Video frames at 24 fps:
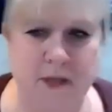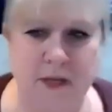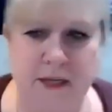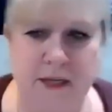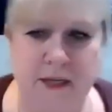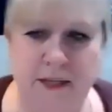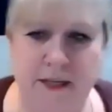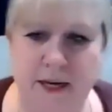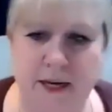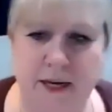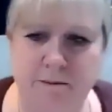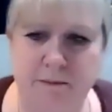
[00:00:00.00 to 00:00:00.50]

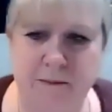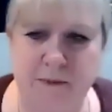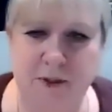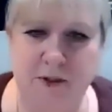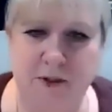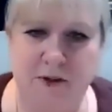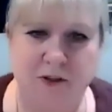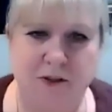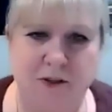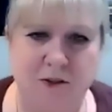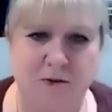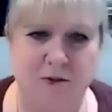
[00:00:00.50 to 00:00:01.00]
Yep, you
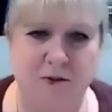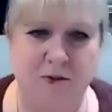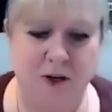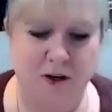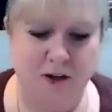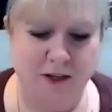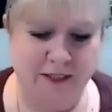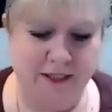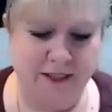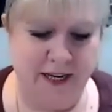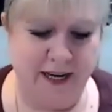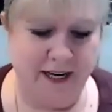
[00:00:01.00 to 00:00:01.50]
can do
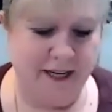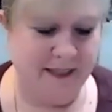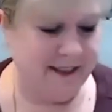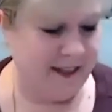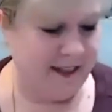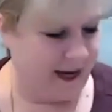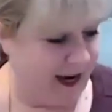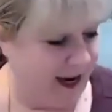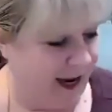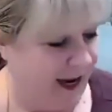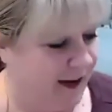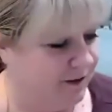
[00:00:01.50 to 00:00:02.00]
dog tags.
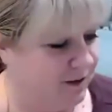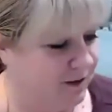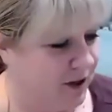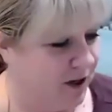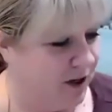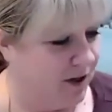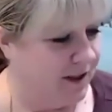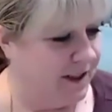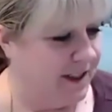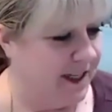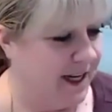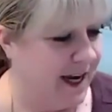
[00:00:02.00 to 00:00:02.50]
I have
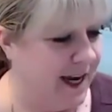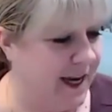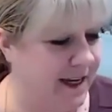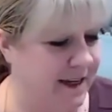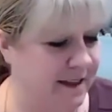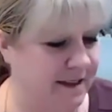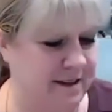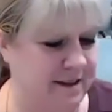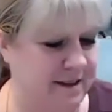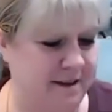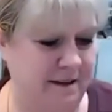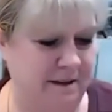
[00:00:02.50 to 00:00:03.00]
dog
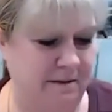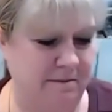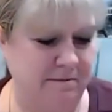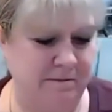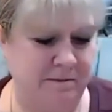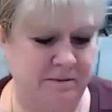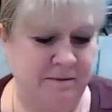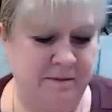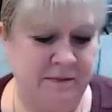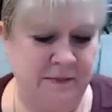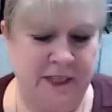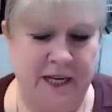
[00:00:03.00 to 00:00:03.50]
tags.
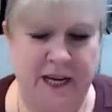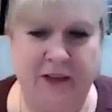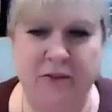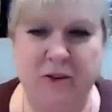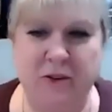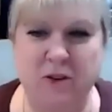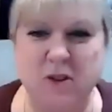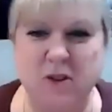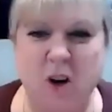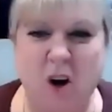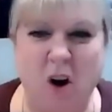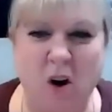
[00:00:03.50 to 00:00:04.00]
And
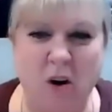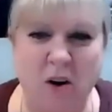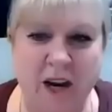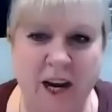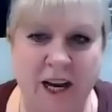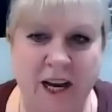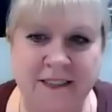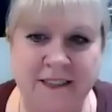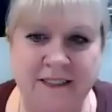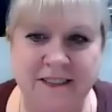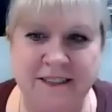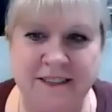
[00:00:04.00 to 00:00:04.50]
there's all
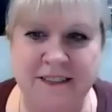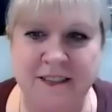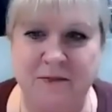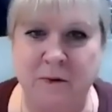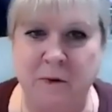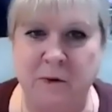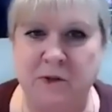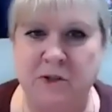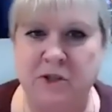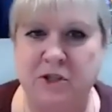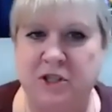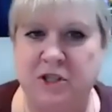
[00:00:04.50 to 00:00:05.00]
kinds of
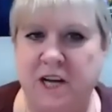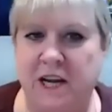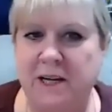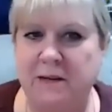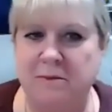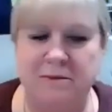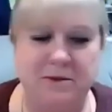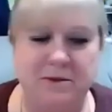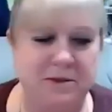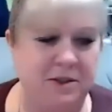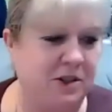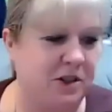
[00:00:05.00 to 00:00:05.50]
different
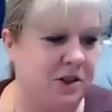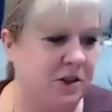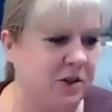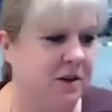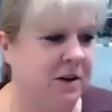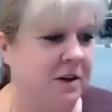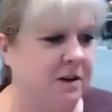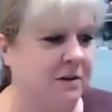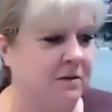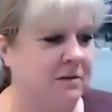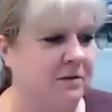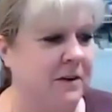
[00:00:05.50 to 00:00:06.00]
shapes that you
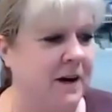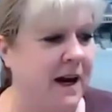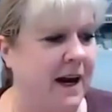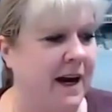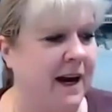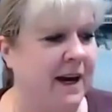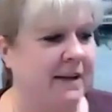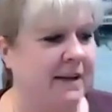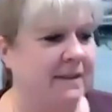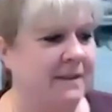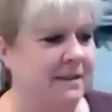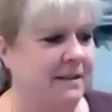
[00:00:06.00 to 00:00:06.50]
can
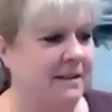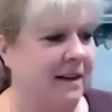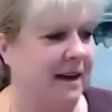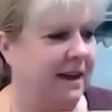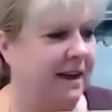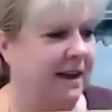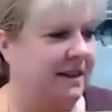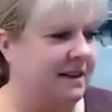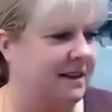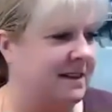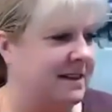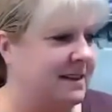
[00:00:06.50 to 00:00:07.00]
find
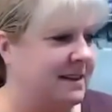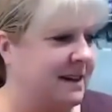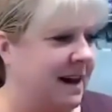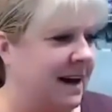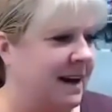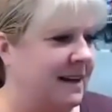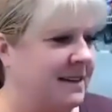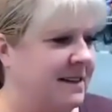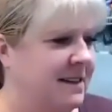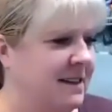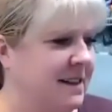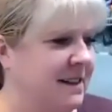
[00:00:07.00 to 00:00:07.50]
like these
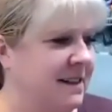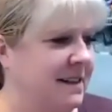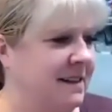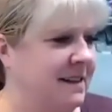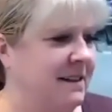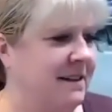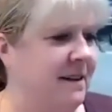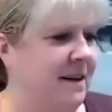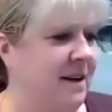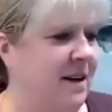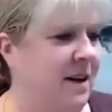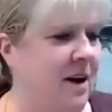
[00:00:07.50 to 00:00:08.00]
signs in.
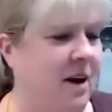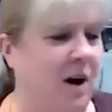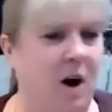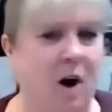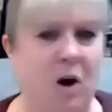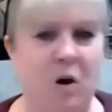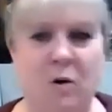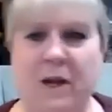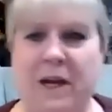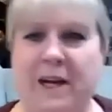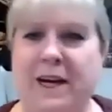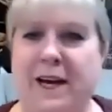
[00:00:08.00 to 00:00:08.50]

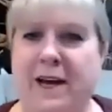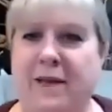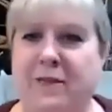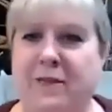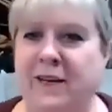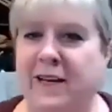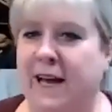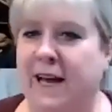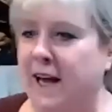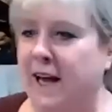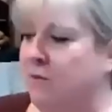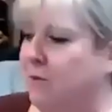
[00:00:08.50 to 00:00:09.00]
Oh, like I
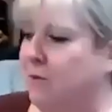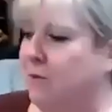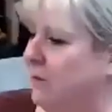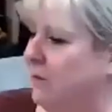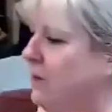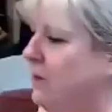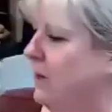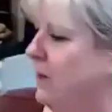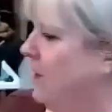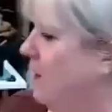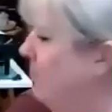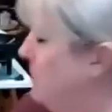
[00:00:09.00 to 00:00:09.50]
think I have one over
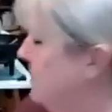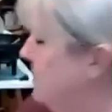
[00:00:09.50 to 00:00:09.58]
here. I'm